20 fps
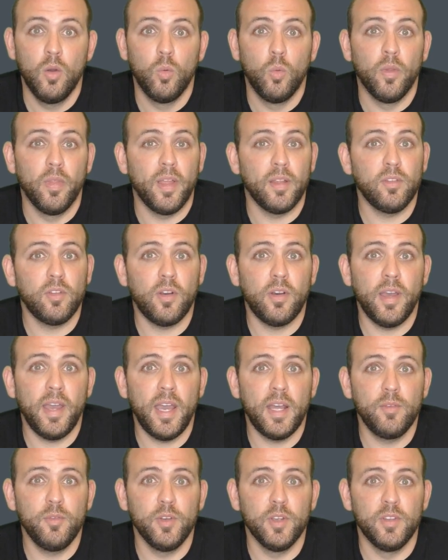Well, that's all I
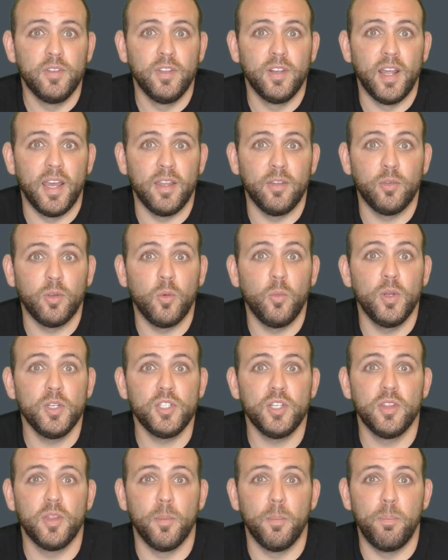had for you today, so I
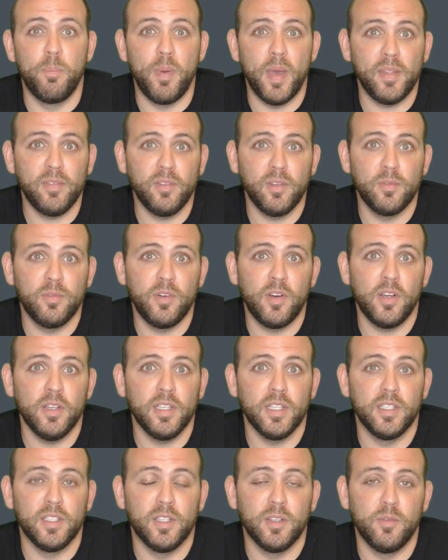wish you the best of
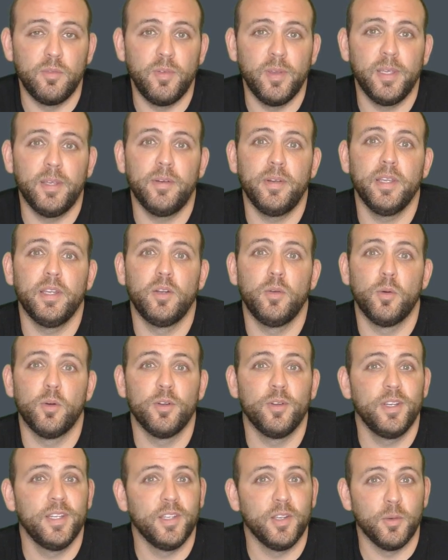luck in configuring and
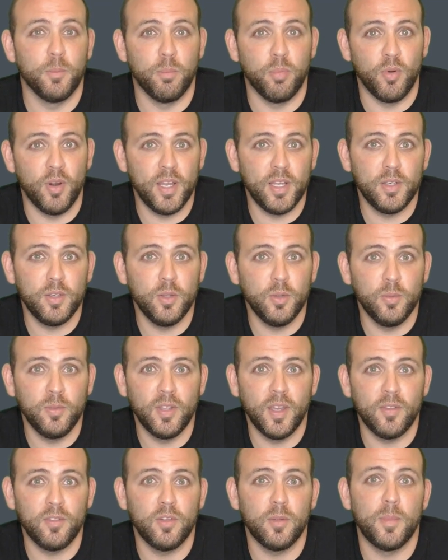ordering your brand new
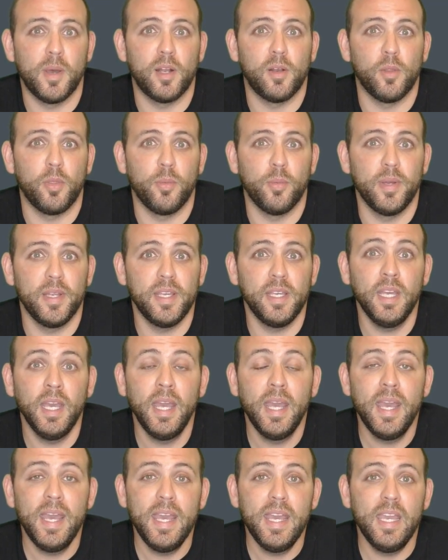Tesla Model 3.
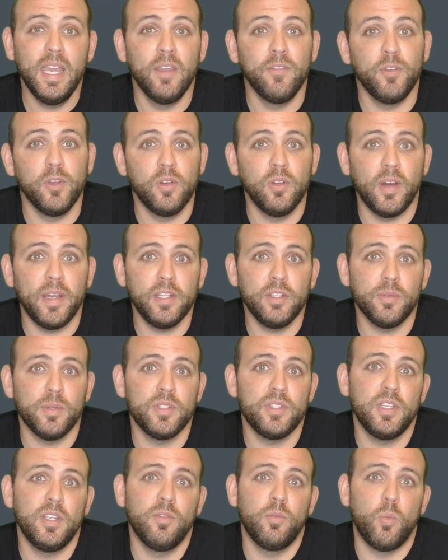If you'd like to
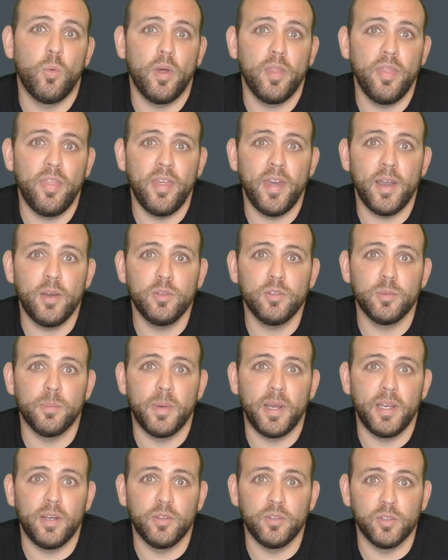receive 1,000
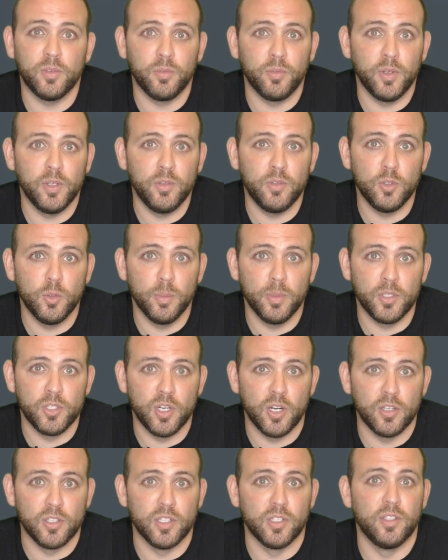miles of free
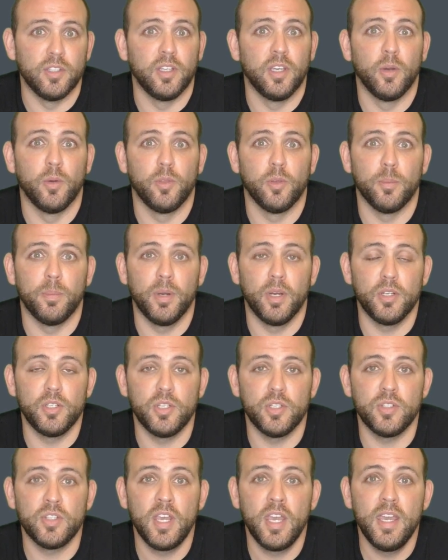supercharging to go with your
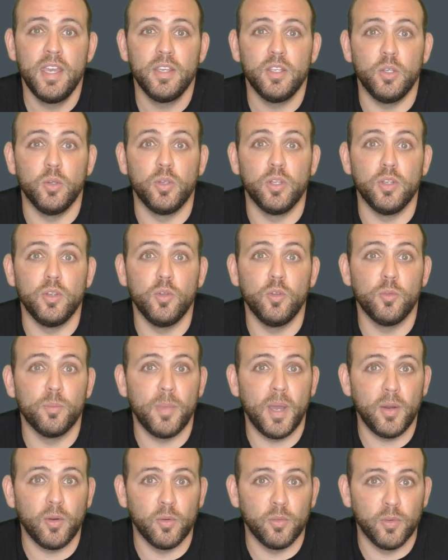purchase, you can use
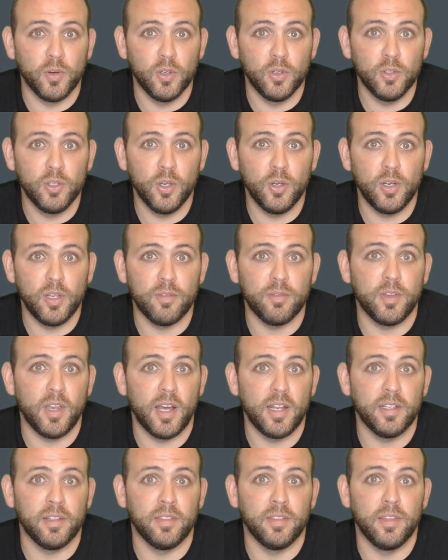my referral code. I've
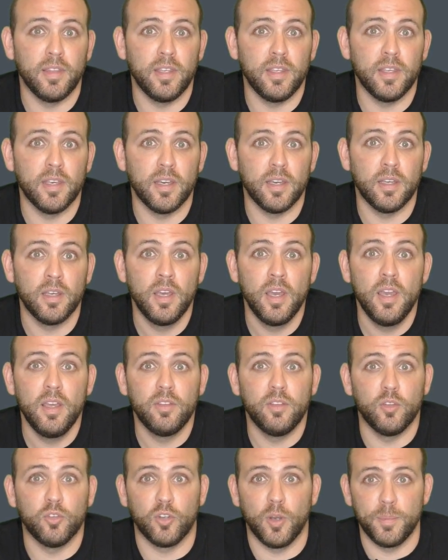got it in the
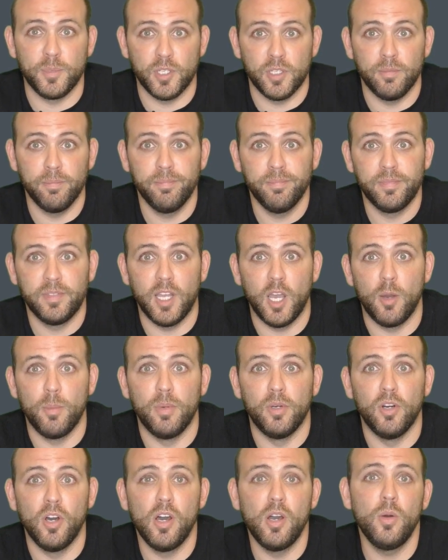description down
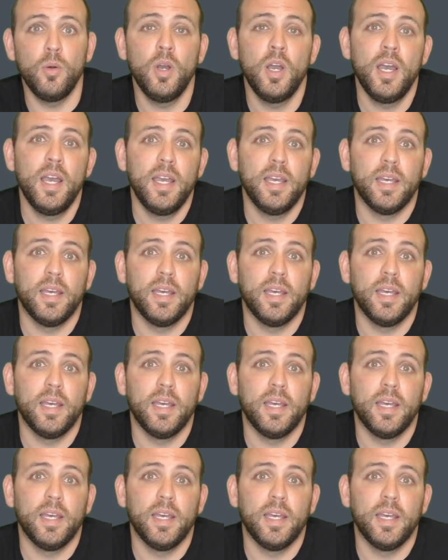below.